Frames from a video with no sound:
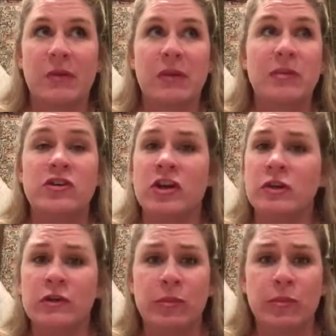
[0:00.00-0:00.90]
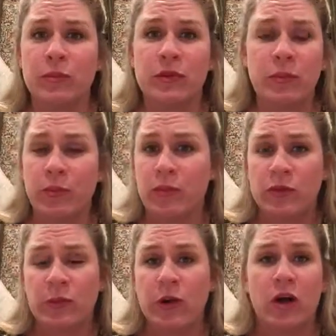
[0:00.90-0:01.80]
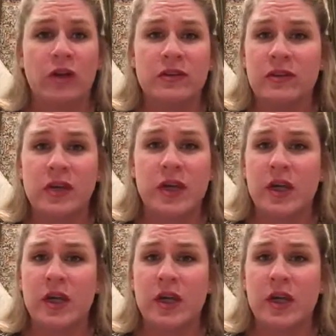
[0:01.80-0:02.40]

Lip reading: maybe juggle some balls.